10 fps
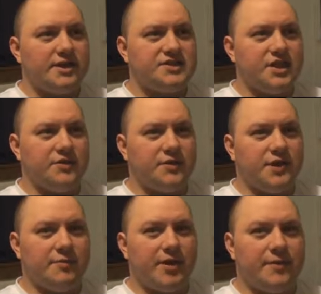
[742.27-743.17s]
that's the other
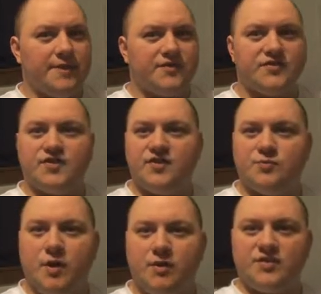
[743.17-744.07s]
thing about this
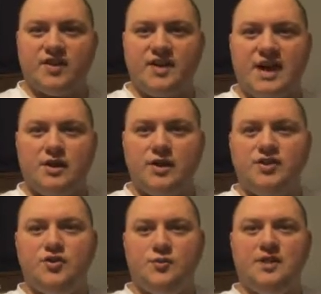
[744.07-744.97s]
as well, is that not only
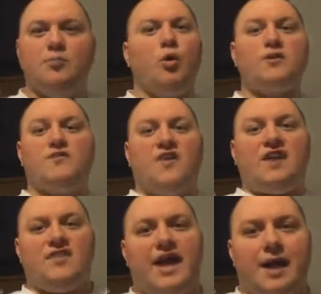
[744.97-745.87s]
do you need more than
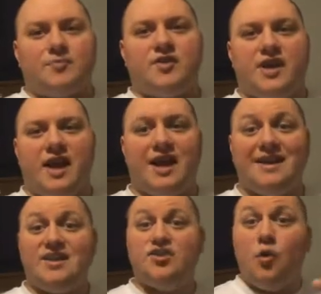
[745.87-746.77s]
5 laps, like
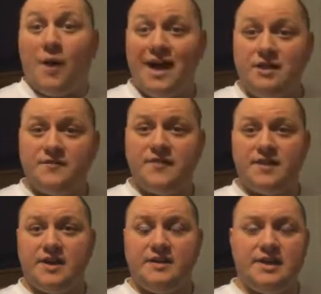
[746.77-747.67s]
I did 12
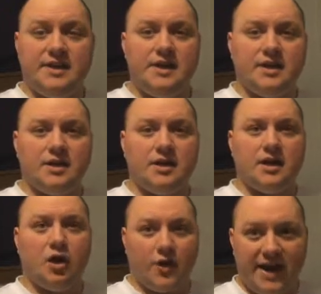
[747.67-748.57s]
in the
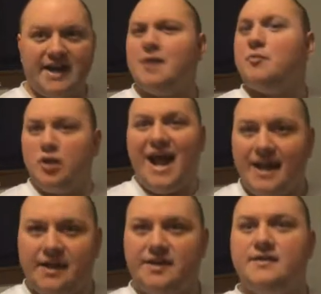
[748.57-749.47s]
R8, and I'm
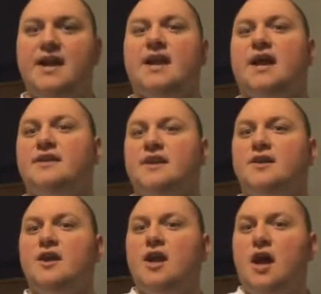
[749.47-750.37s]
glad I did that. I
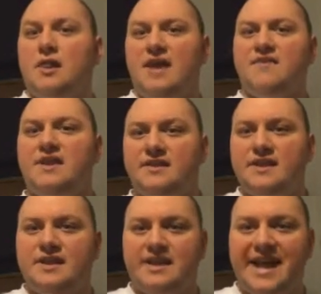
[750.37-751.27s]
did 11 in
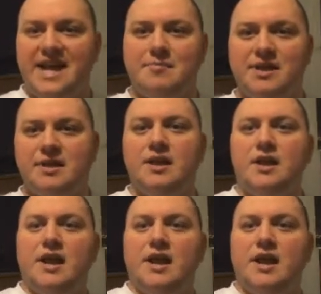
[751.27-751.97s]
the Cayman,